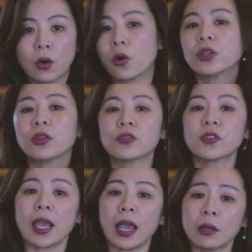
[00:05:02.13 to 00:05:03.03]
or use
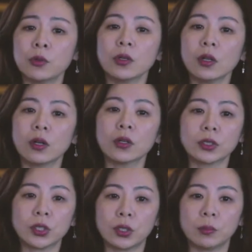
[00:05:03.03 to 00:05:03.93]
the annual
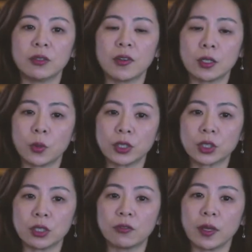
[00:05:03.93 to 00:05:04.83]
longer-term
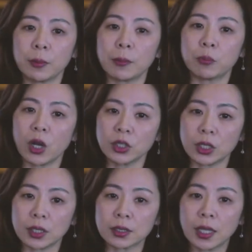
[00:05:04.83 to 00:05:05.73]
evaluation of APEC
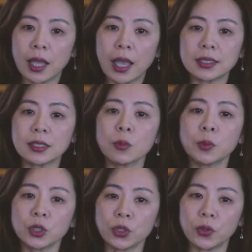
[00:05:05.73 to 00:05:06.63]
projects as an
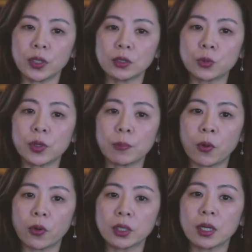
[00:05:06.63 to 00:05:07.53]
opportunity to
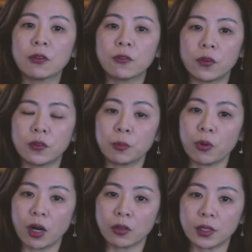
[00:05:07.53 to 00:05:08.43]
report further
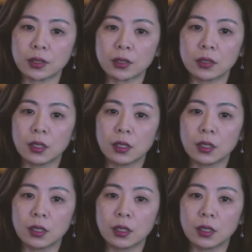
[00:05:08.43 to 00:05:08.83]
progress.